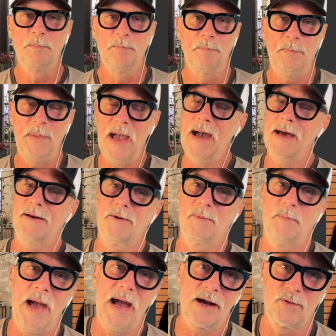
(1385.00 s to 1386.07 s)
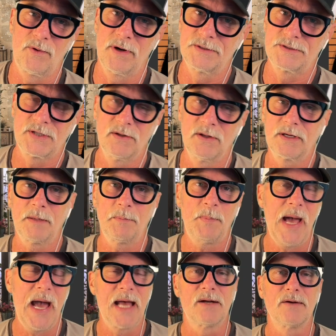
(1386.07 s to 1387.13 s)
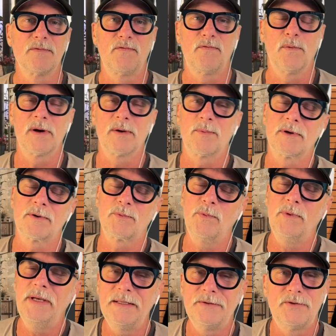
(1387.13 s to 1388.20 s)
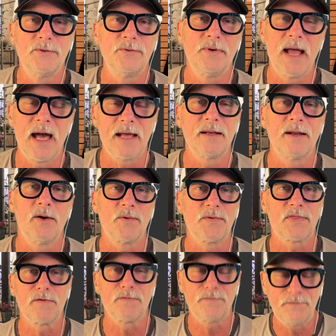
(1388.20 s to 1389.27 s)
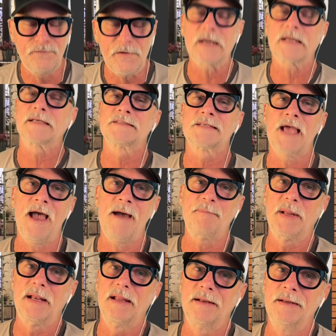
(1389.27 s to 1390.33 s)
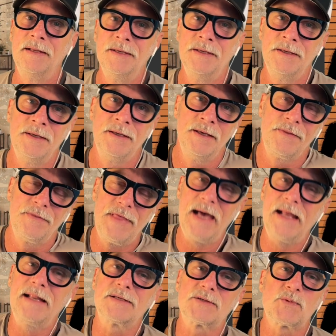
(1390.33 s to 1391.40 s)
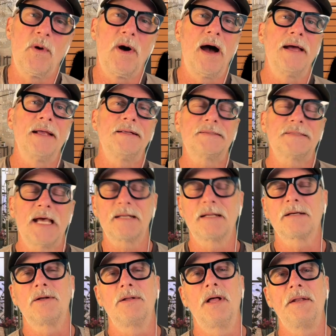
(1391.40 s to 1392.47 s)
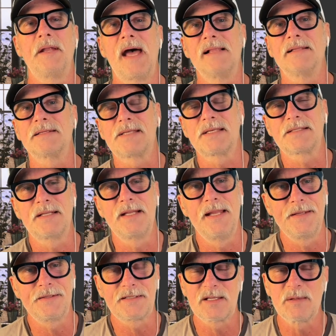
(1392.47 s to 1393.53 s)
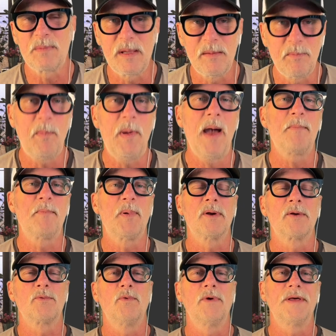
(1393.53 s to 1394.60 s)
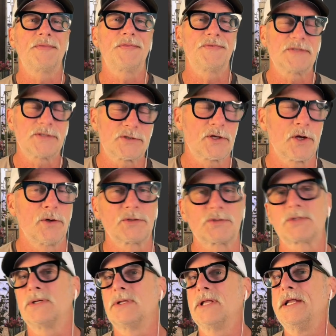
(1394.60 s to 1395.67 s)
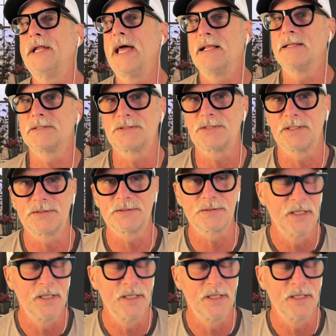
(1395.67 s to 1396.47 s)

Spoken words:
pattern backward to look at pattern forward, we do not know what the fuck is happening. That is why technical analysis needs to be peppered with social analysis.